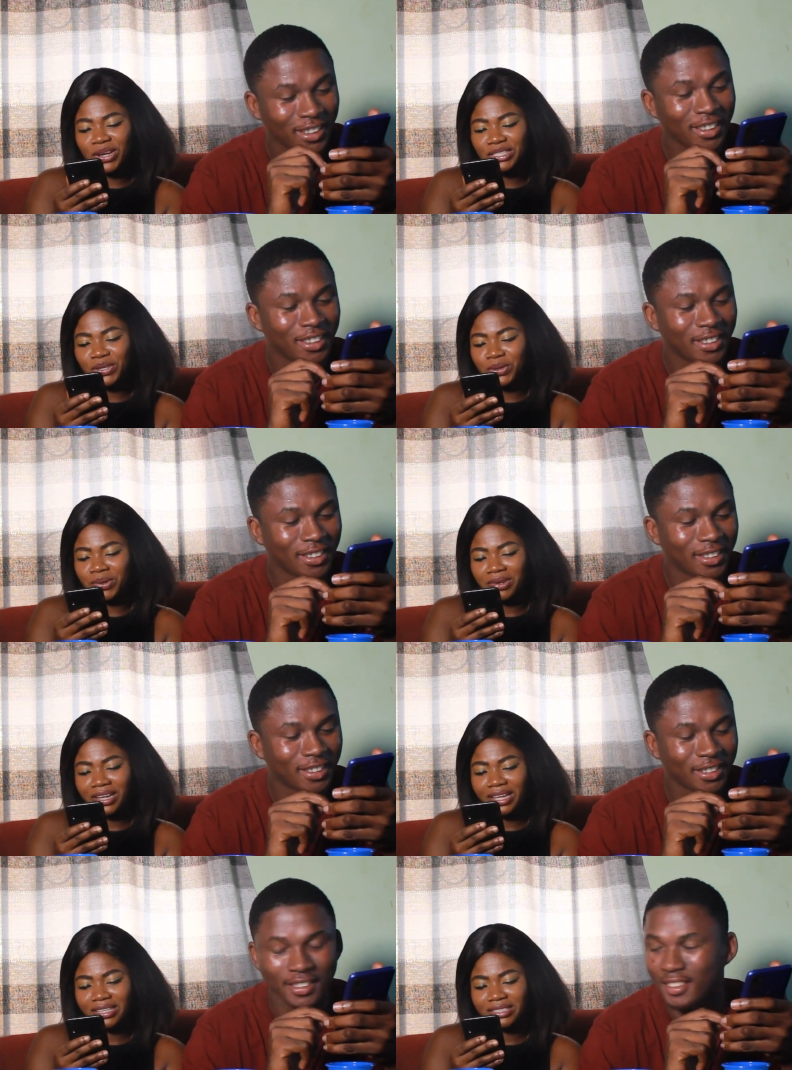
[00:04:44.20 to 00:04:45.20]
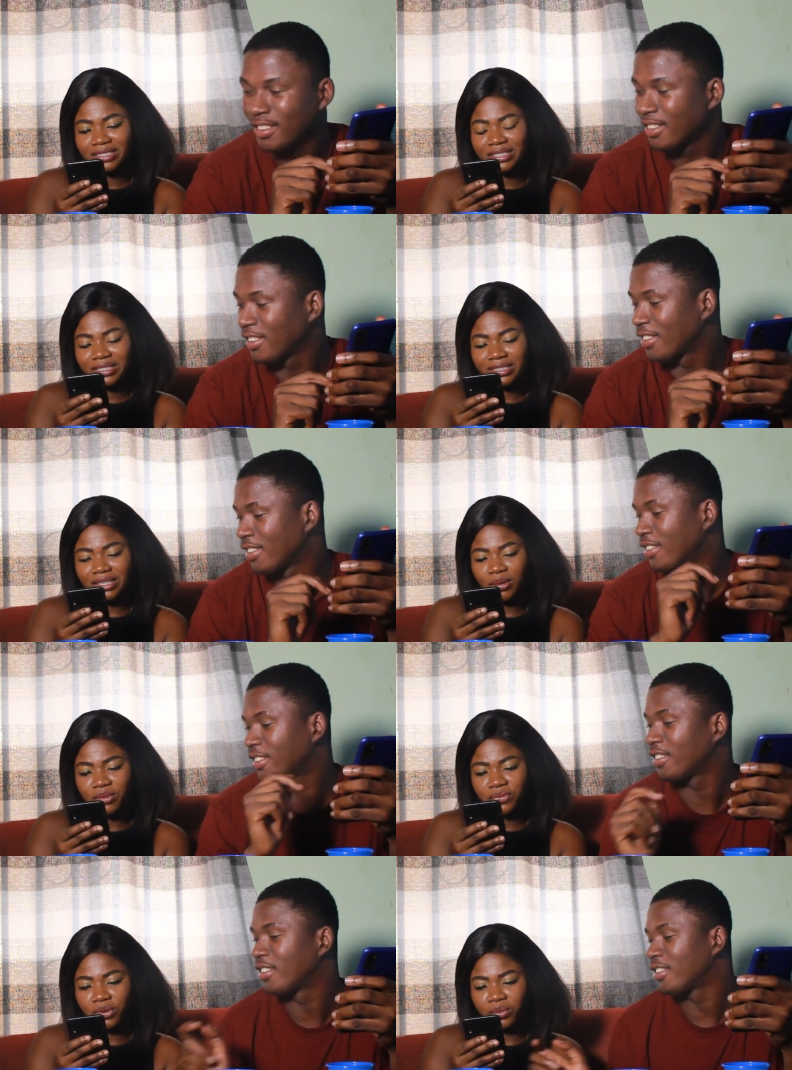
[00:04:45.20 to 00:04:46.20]
Speaker 1: oh no, it's, this is
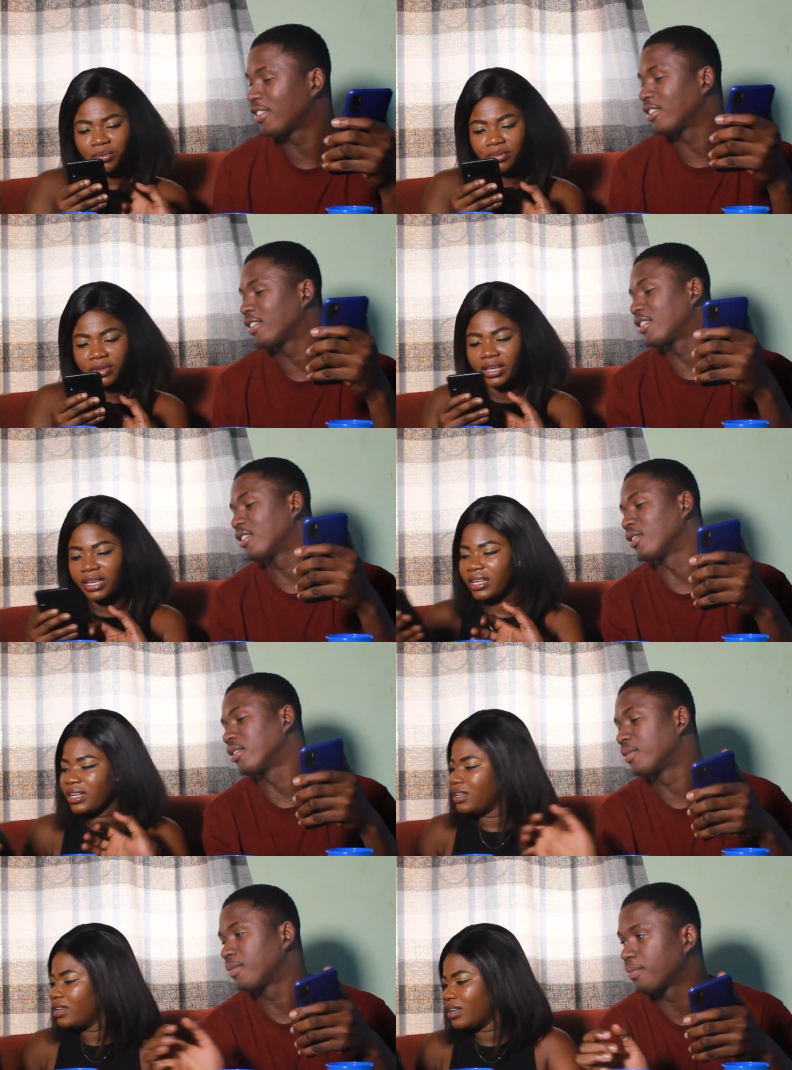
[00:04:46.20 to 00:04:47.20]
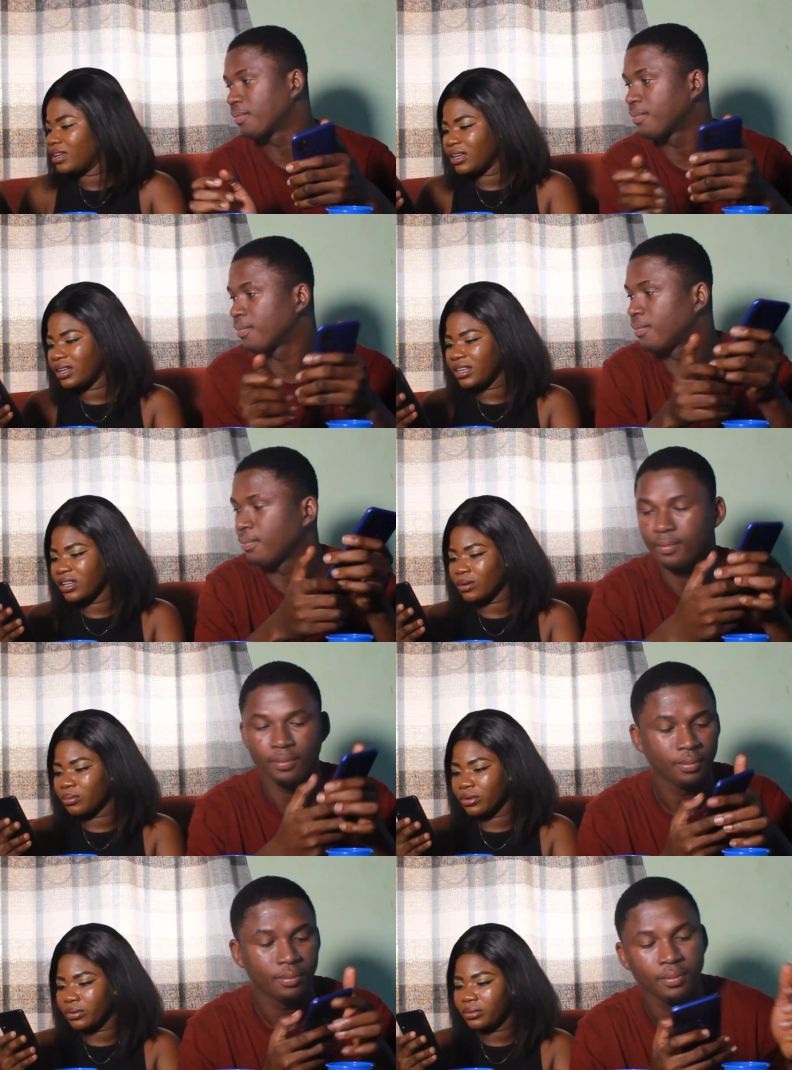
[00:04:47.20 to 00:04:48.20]
coming from yeah. Ini. Ini
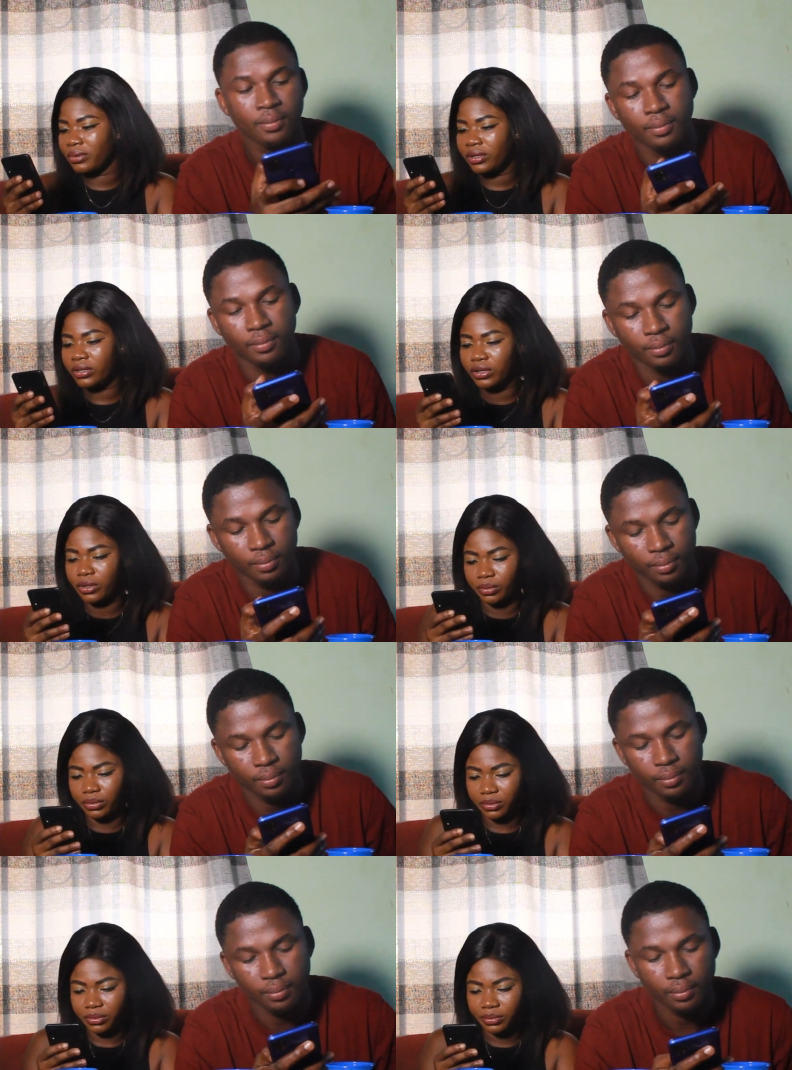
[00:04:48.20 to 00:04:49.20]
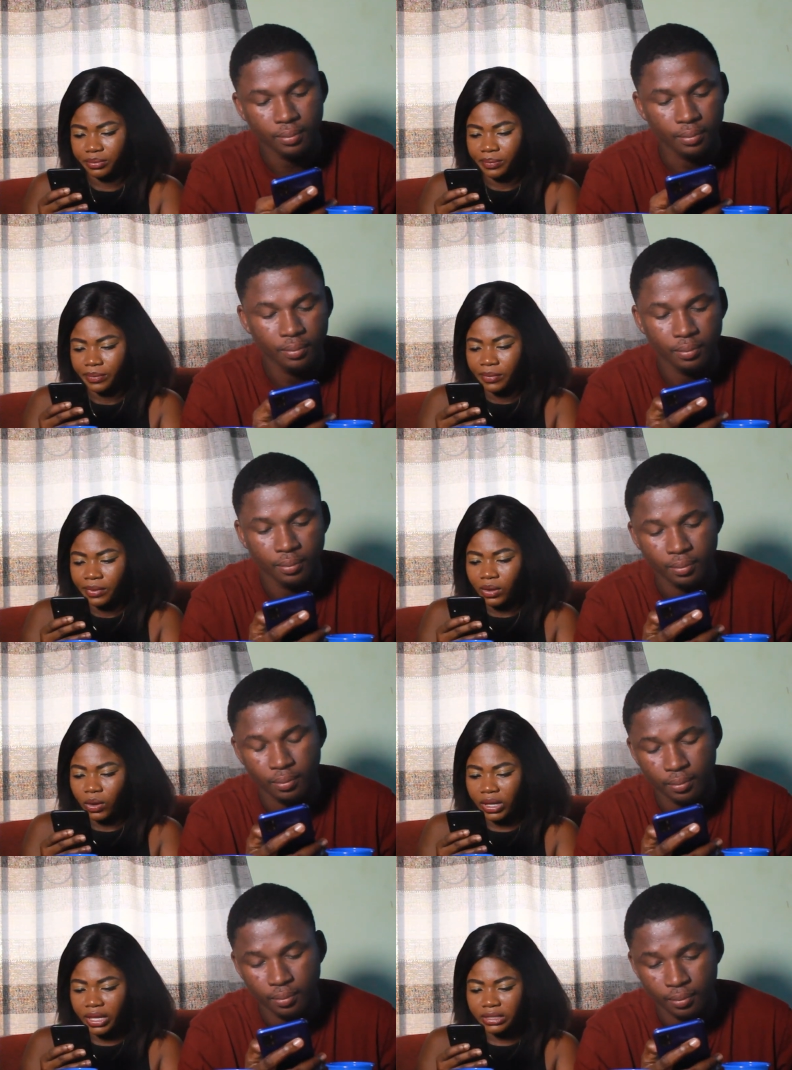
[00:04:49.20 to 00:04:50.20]
Gabriel. Ini mm -hmm. Gabriel.
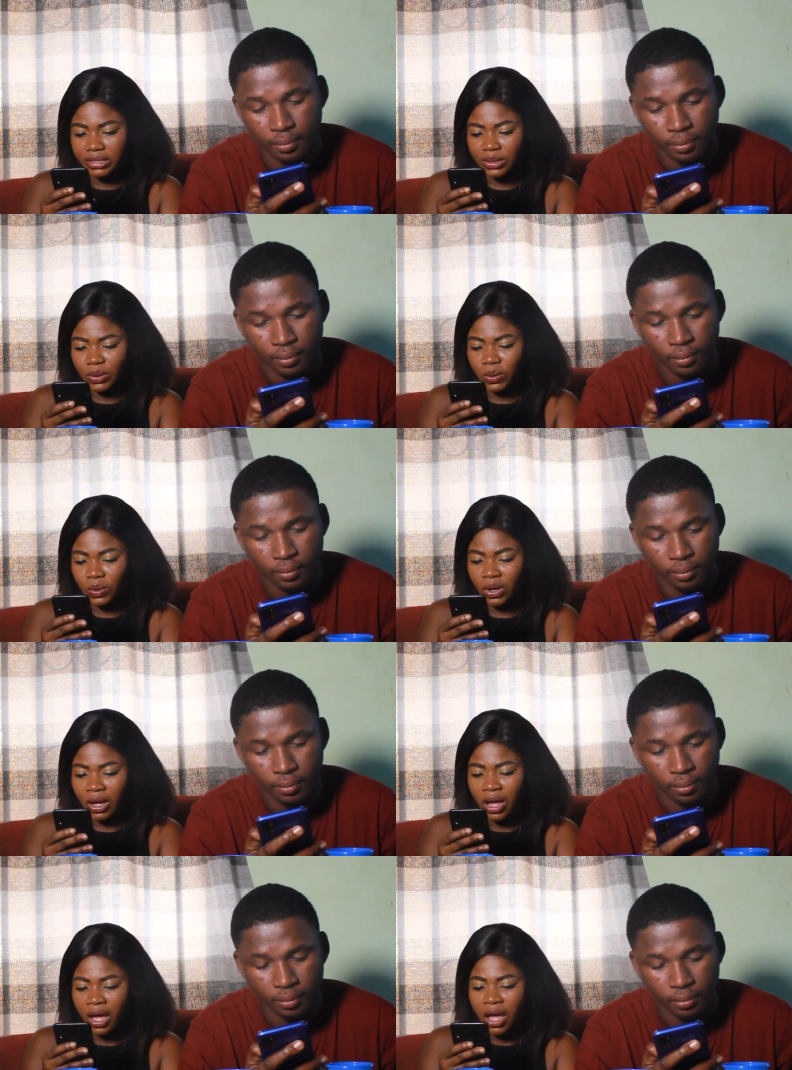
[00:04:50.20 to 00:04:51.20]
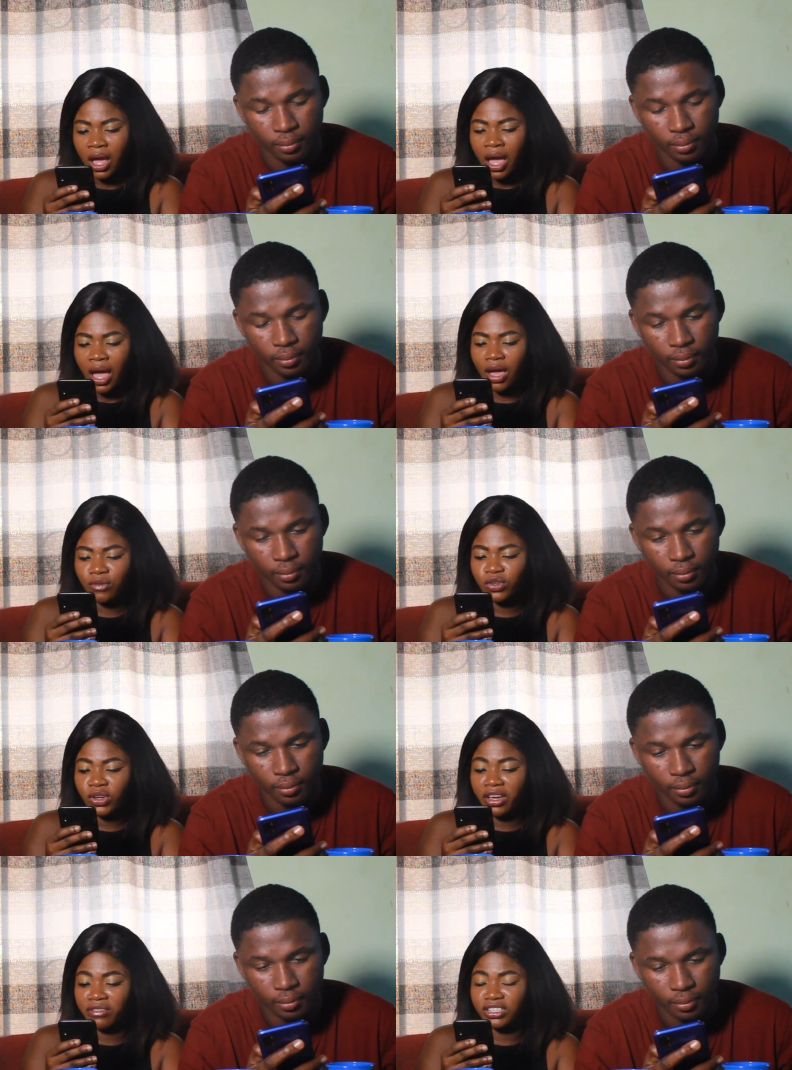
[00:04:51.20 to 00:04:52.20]
Okay, so have
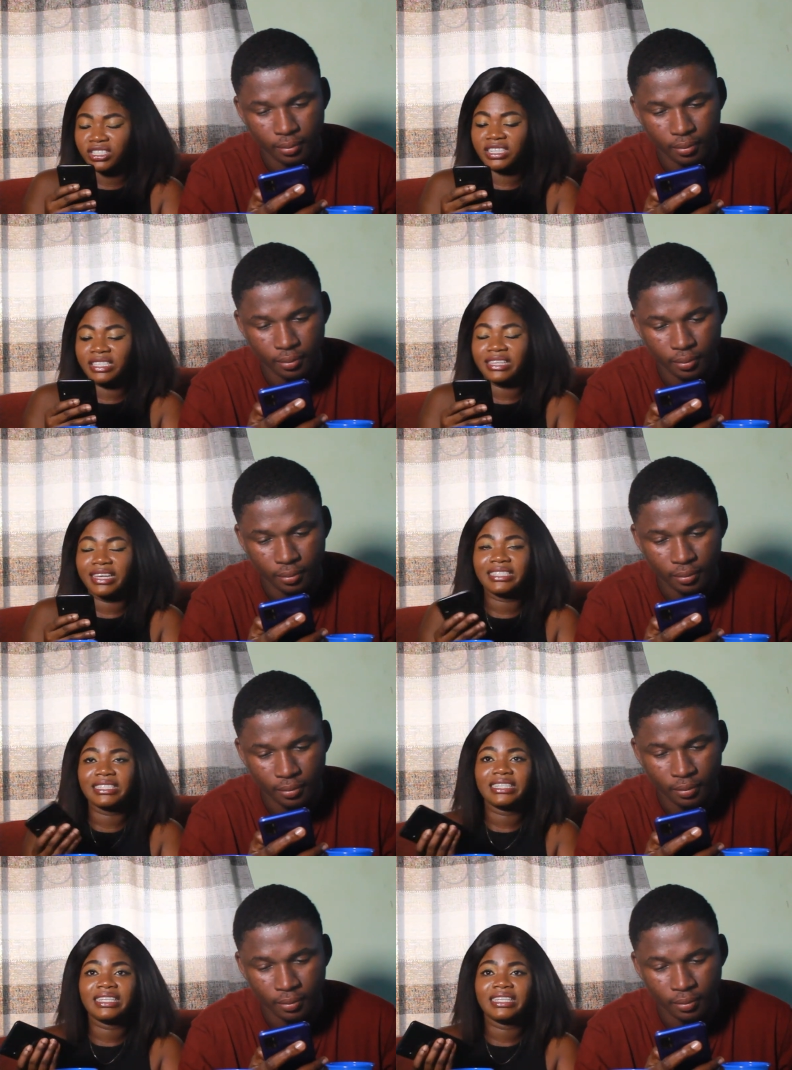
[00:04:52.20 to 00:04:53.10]
you ever cheated?